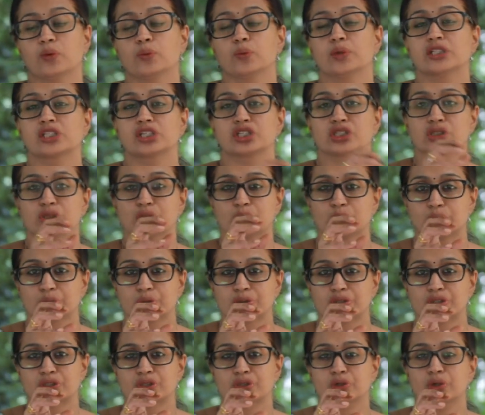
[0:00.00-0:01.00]
which is
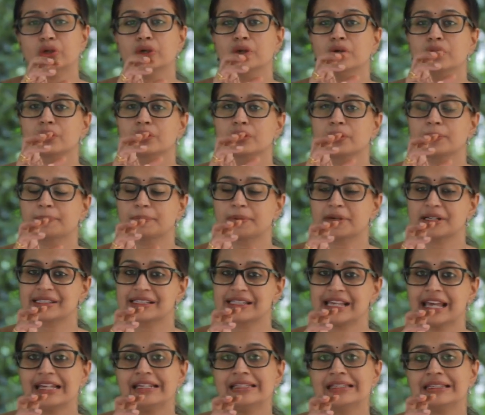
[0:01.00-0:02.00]
used to
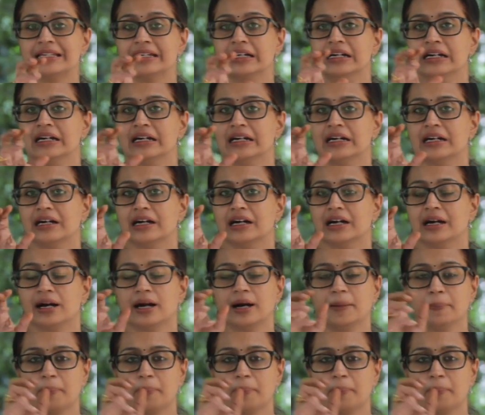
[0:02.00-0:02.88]
represent a